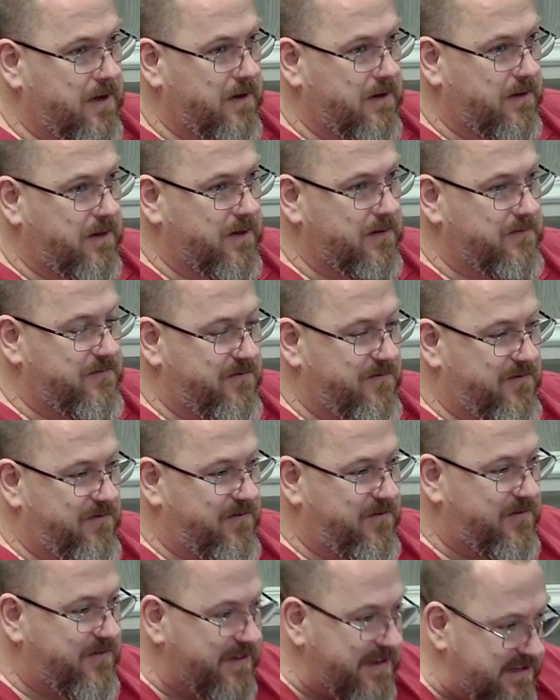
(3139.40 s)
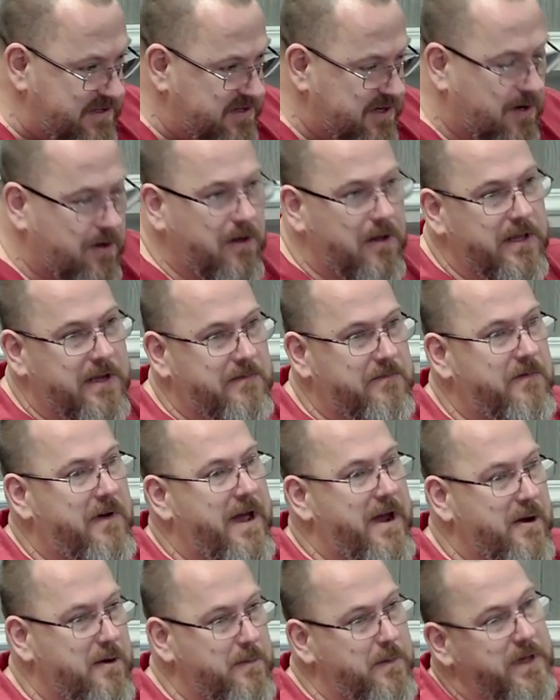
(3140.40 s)
the physical
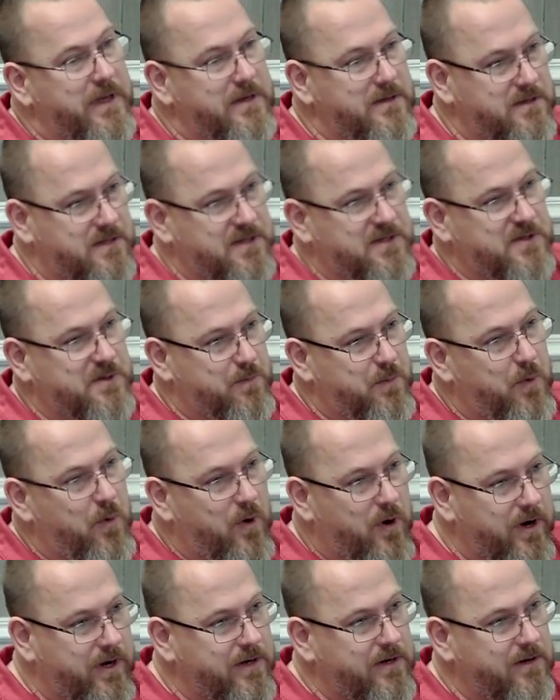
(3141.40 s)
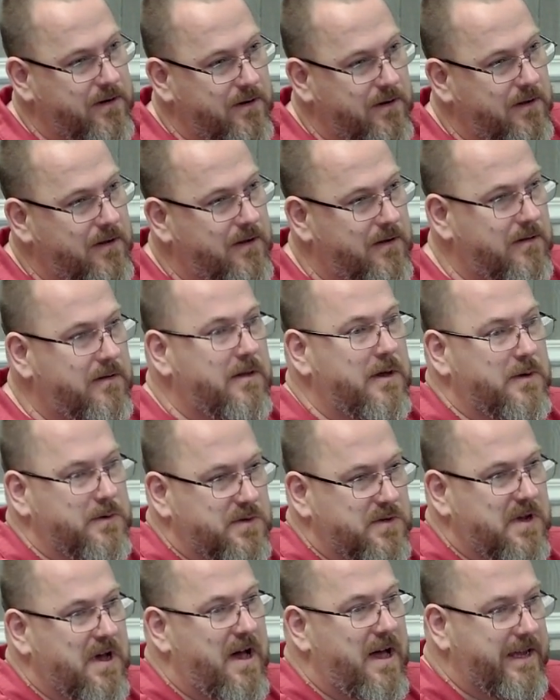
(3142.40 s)
environment to support
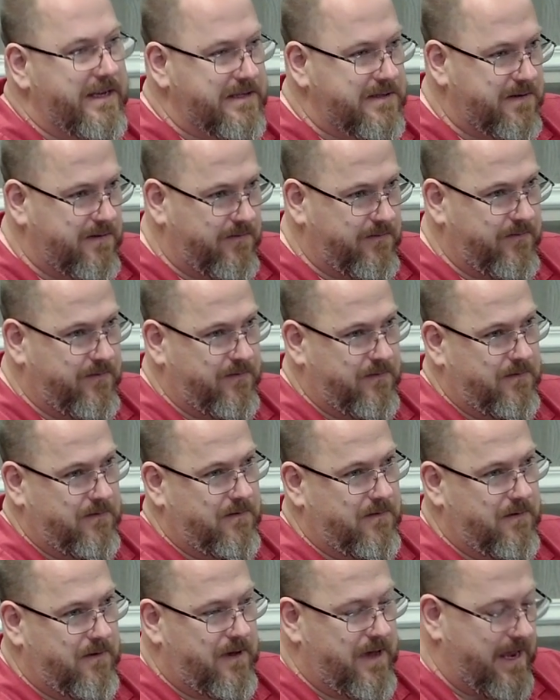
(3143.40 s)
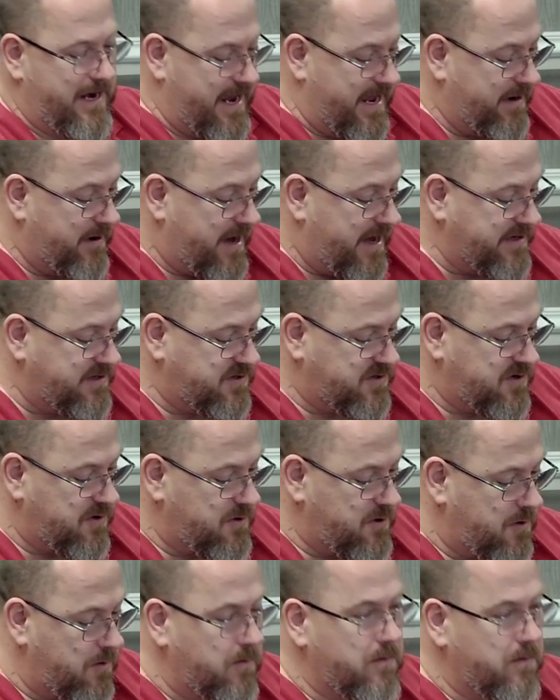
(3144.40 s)
those kinds of, and I just don't know.